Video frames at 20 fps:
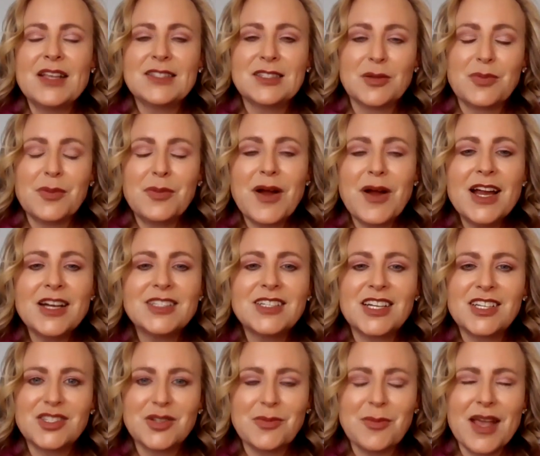It's the
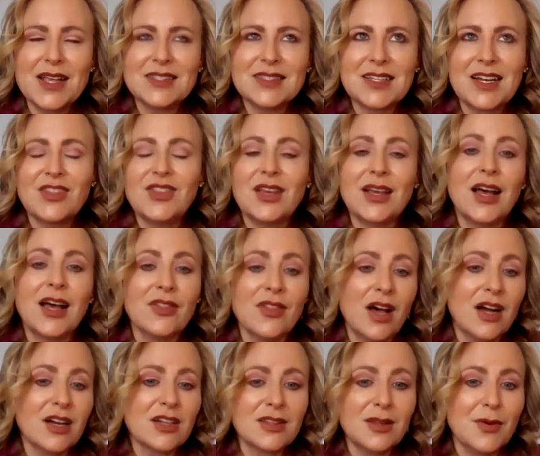proprietary domains that I think
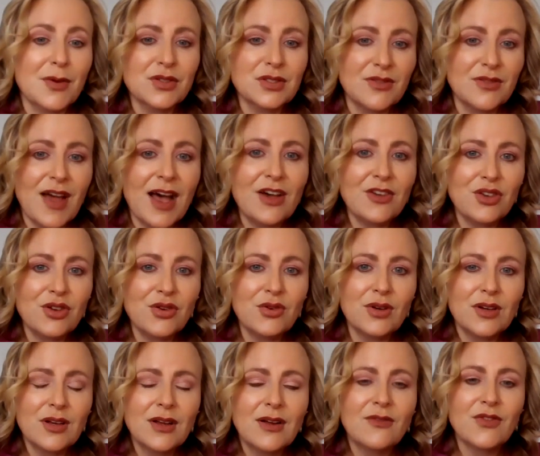unlock the most
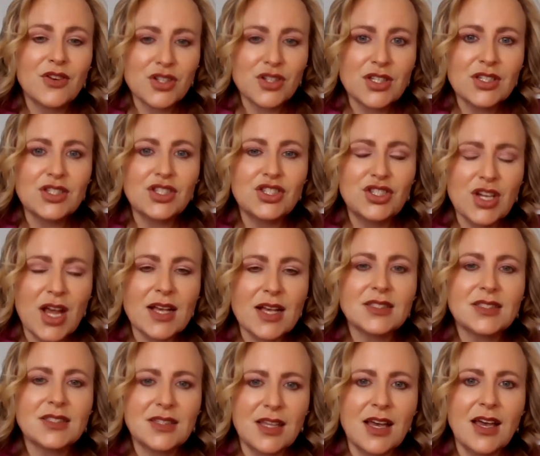value versus
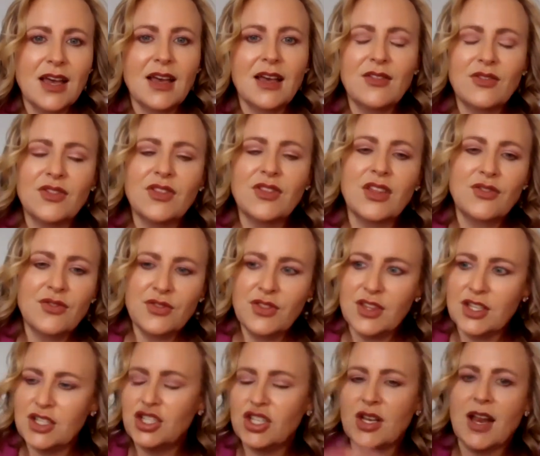just
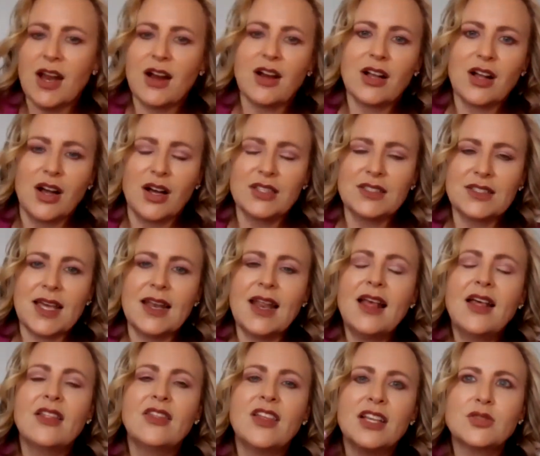the generic
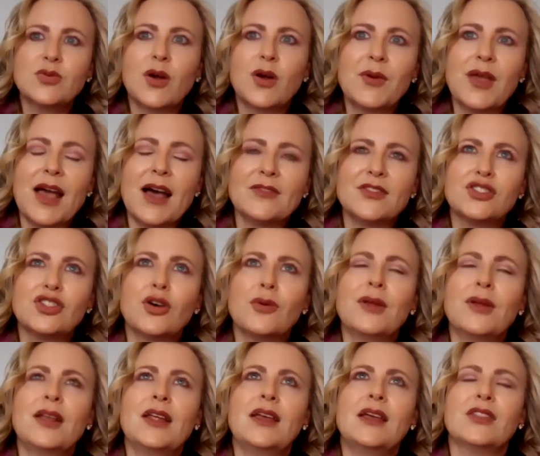content. That's why we have
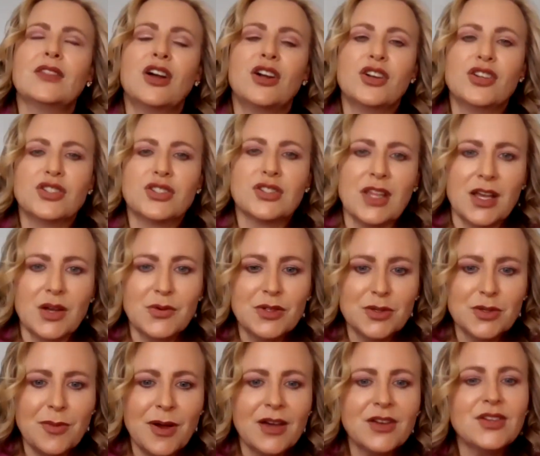so many large
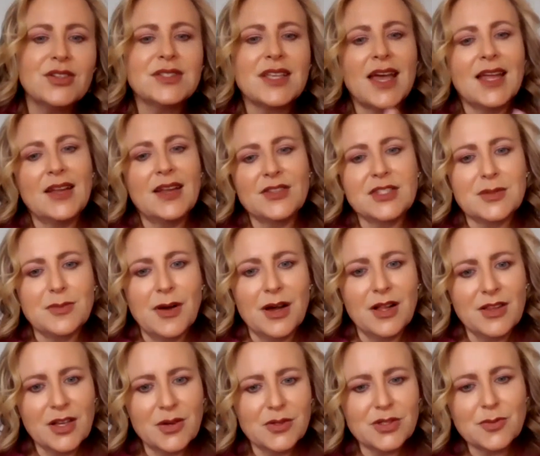language models and even
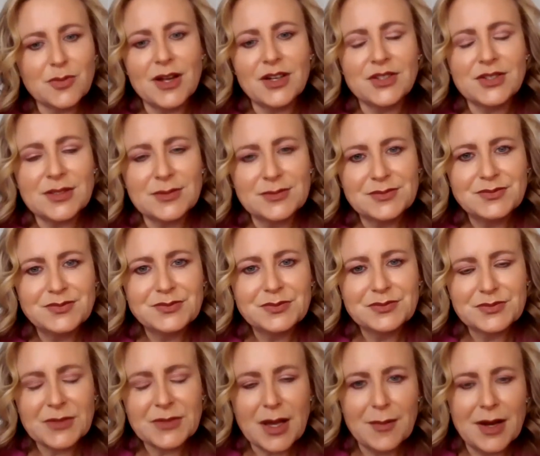small language models
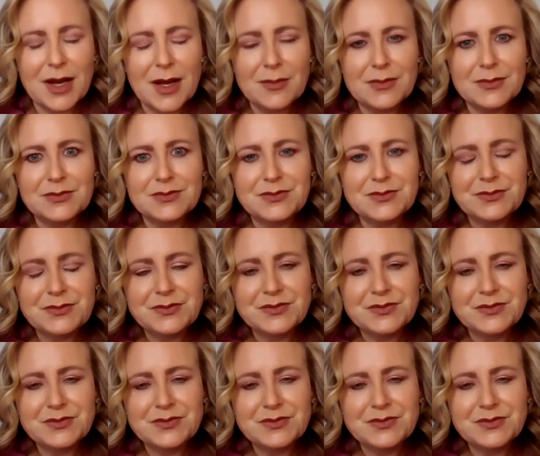coming up.